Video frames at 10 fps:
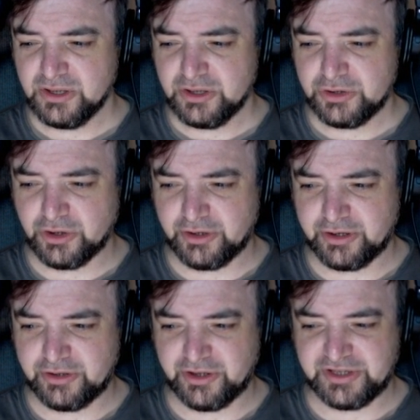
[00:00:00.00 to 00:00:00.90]
Jonathan
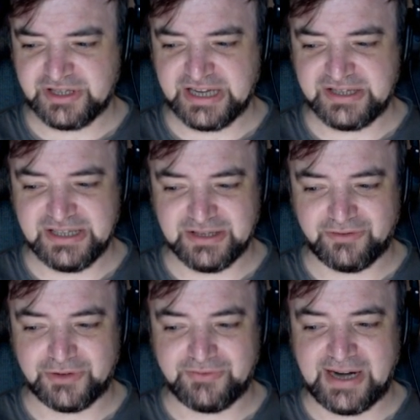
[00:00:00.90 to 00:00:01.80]
Toy says he's a
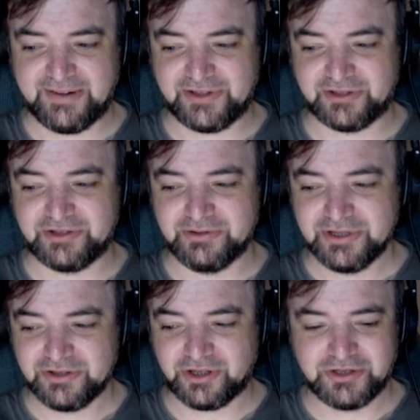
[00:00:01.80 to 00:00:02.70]
fan of Doctor Who.
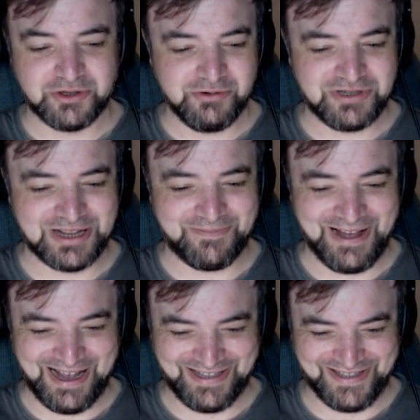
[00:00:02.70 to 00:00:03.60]
Doctor Who's the
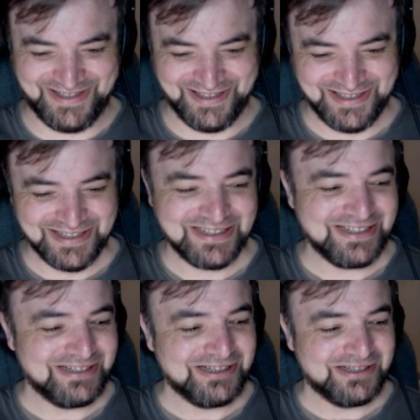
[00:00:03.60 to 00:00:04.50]
best.
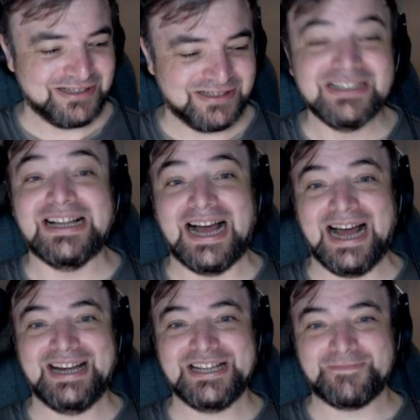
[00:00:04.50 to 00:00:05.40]

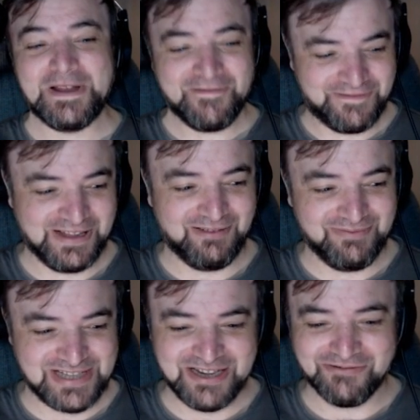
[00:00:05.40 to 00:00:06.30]
And it's being
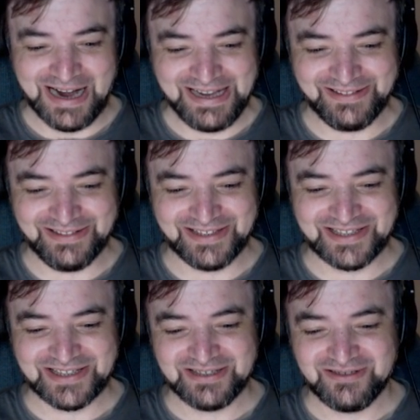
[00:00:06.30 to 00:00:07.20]
filmed in
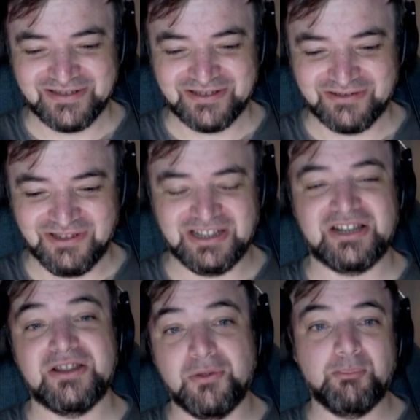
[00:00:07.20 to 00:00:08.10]
Wales. Well,
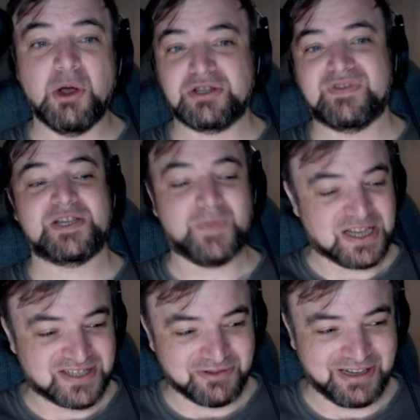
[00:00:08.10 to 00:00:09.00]
most of it's
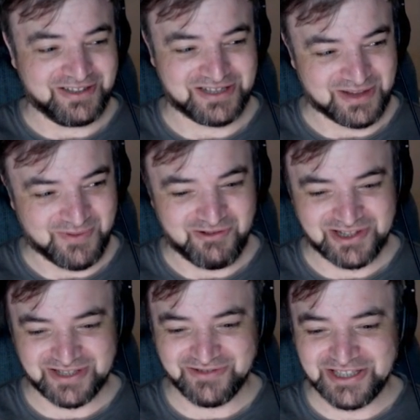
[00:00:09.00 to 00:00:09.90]
based in Wales at the
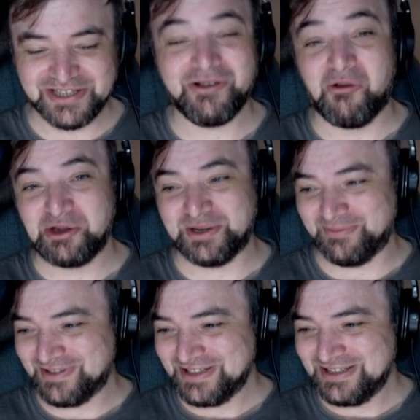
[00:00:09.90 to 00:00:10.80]
moment, which is awesome.
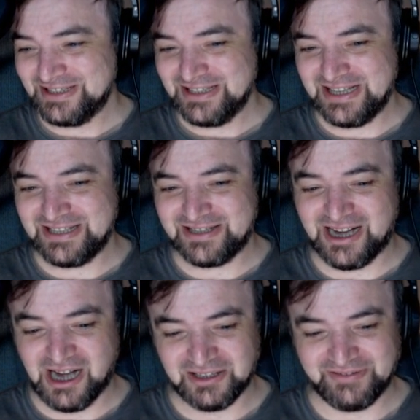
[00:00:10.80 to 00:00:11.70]
In
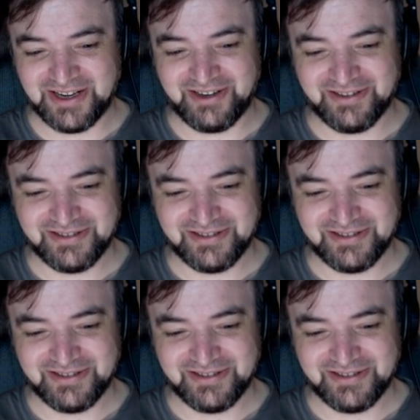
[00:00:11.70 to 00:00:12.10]
Cardiff area.